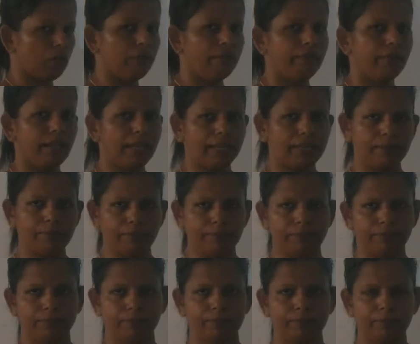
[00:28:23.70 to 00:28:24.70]
of lime.
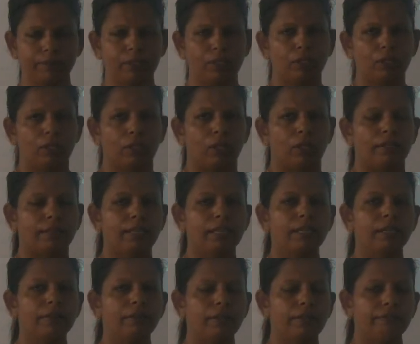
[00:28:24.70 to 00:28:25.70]

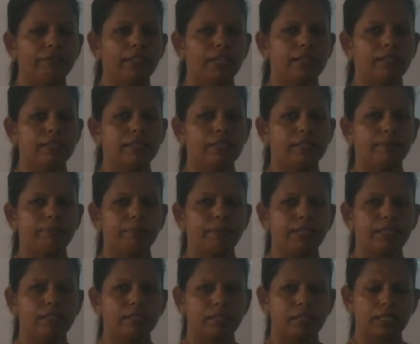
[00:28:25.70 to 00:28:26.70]
Then if there is a
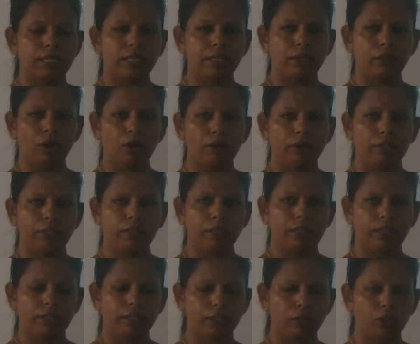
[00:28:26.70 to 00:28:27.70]
bee sting on
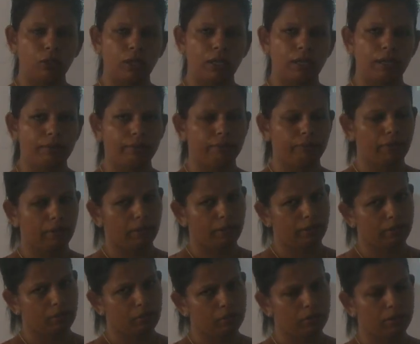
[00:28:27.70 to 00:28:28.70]

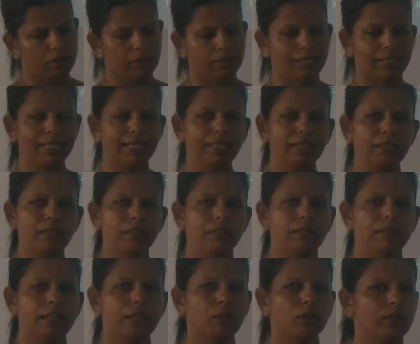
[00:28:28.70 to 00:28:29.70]
your
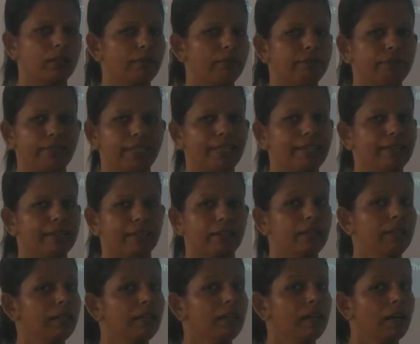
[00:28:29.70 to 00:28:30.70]
skin, then you can feel
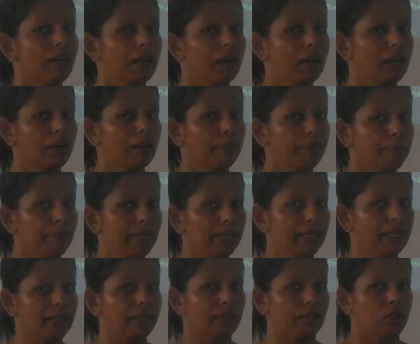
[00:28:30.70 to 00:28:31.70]
little
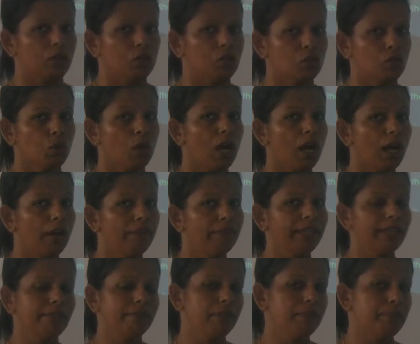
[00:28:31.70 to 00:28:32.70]
pain. So how
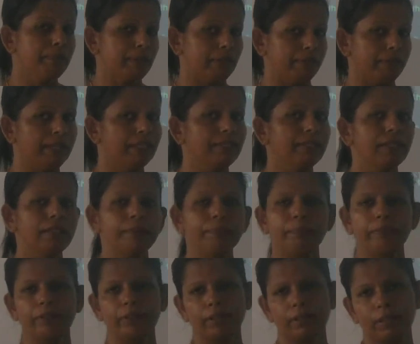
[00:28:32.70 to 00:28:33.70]
can we prevent
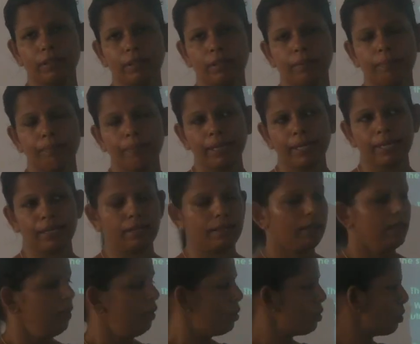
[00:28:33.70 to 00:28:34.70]
that
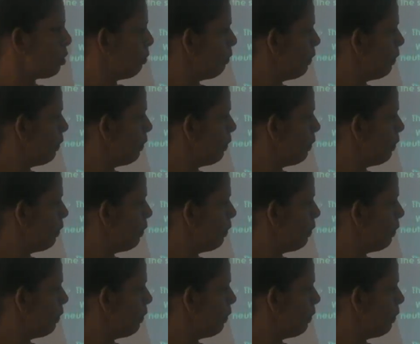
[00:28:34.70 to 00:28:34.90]
pain? So